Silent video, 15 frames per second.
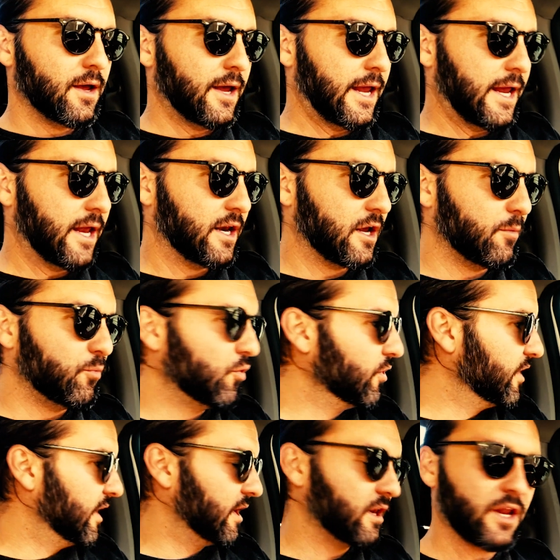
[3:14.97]
and I put
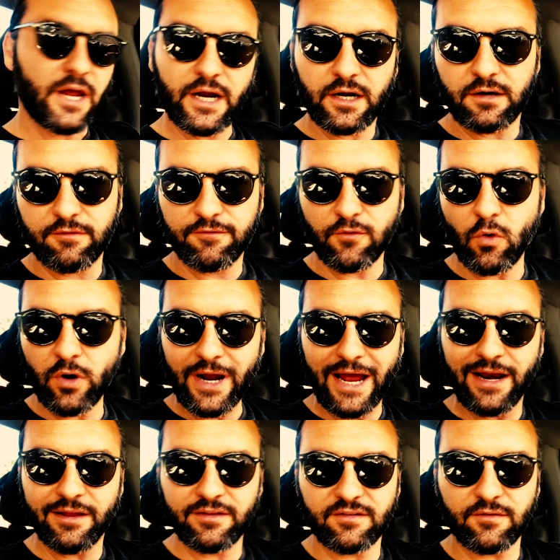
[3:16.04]
in like 4
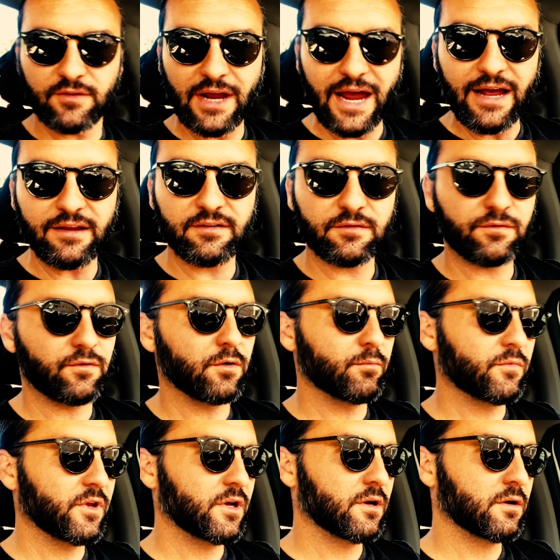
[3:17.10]
gallons of gas
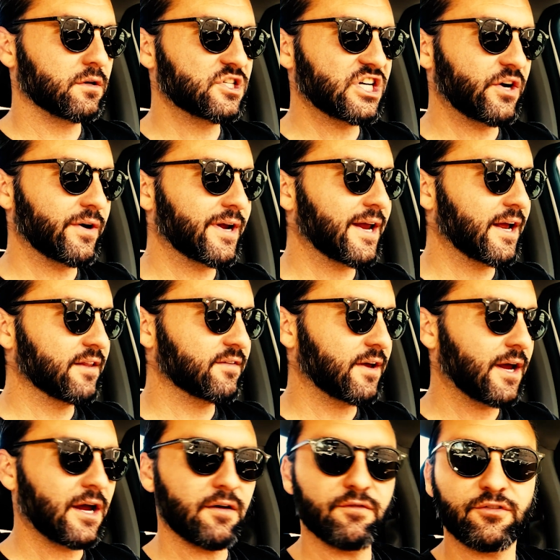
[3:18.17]
from the jerry cans I
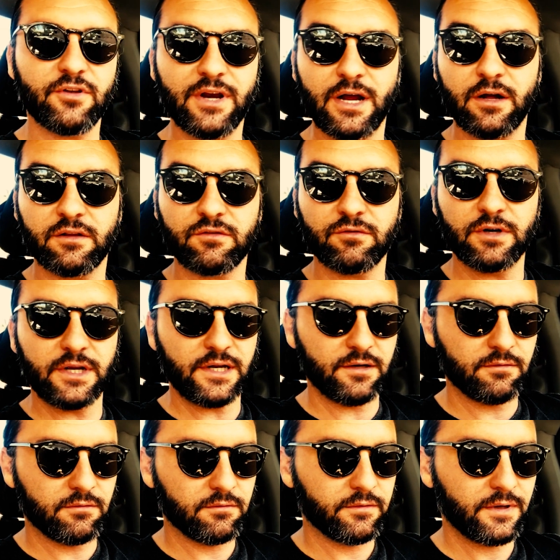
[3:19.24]
have. So now it's really
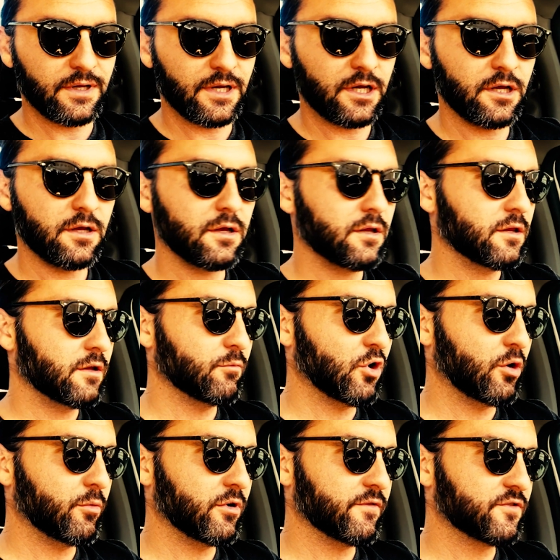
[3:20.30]
the
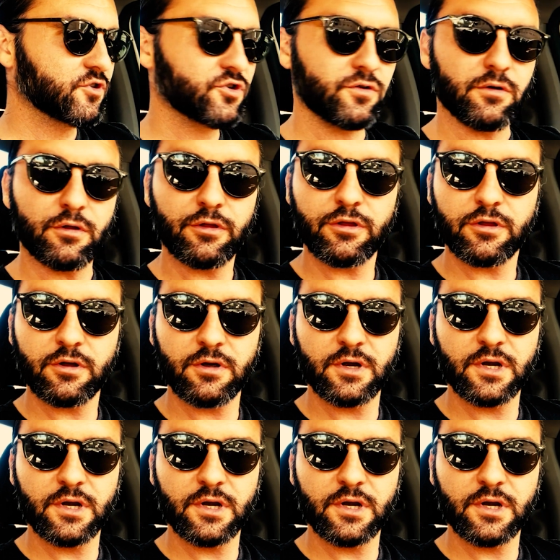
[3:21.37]
moment of truth.